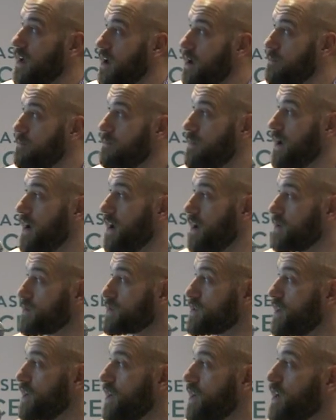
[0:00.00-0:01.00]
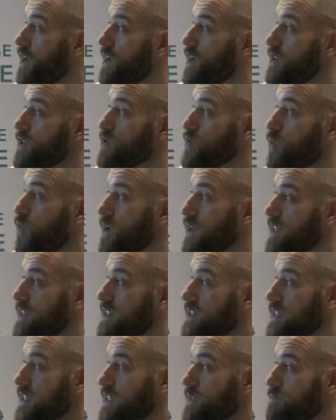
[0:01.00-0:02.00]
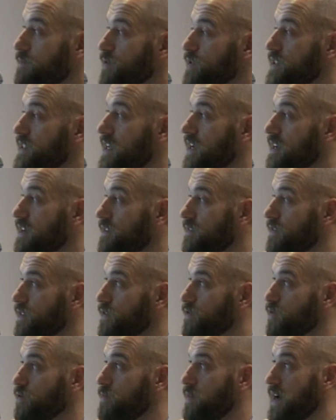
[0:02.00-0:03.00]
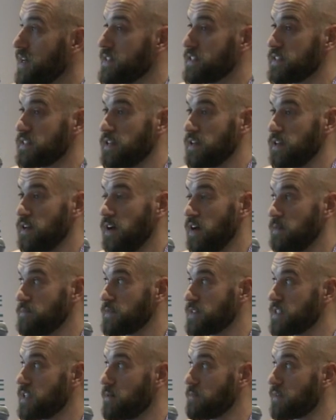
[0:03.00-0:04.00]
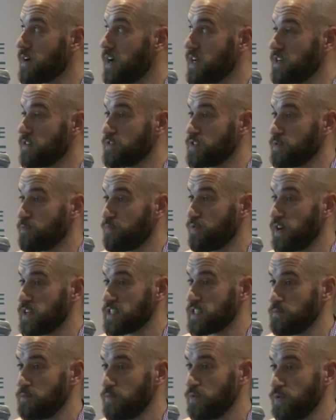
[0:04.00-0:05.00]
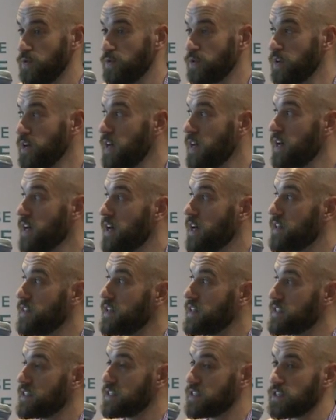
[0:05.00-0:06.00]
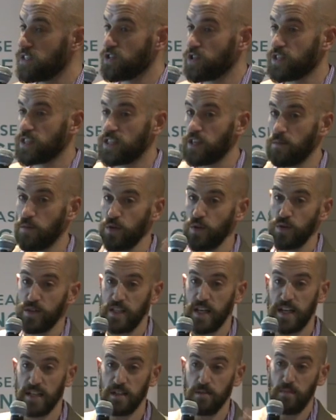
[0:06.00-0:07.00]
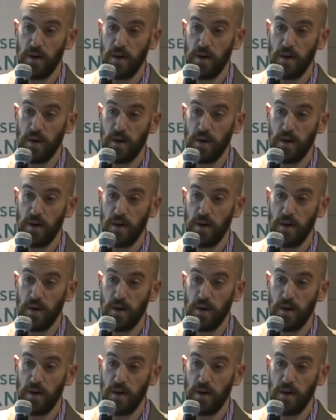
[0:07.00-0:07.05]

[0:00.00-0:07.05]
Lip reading: About 26% of the group had some kind of depressed mood. This isn't just someone who ticked a